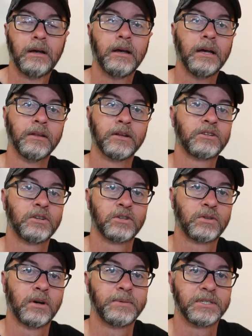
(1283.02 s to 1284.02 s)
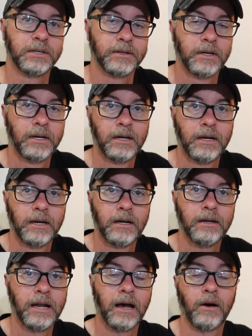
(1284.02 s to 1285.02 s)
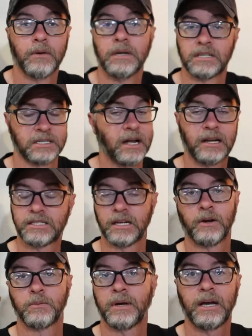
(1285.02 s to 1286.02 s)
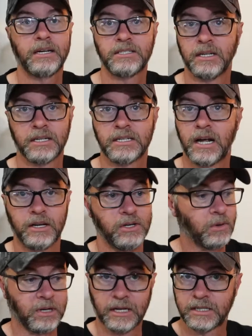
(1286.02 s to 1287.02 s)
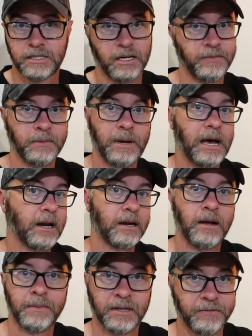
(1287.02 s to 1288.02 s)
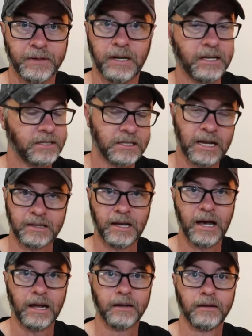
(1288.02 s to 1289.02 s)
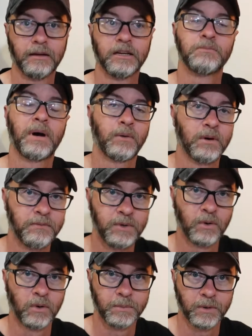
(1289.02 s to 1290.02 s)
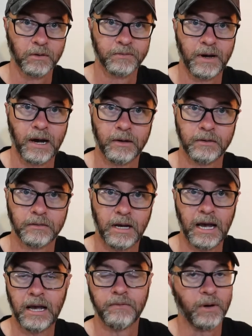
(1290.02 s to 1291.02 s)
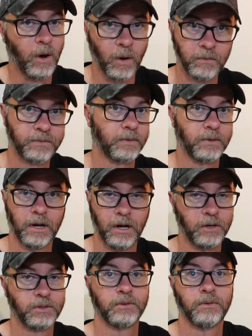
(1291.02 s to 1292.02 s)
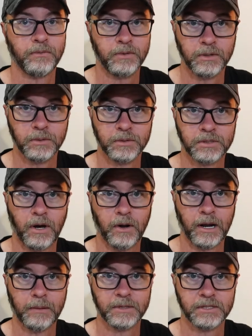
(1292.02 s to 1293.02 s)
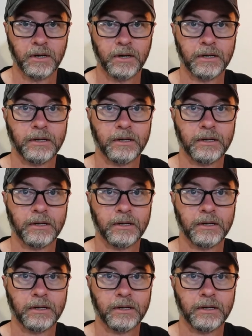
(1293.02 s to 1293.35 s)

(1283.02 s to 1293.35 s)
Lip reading: in this description. Now, it's not a seller page, and it's not a you click stuff and buy it and I'm an affiliate. It's not that. It's my reviewer profile. I have over 100 reviews on Amazon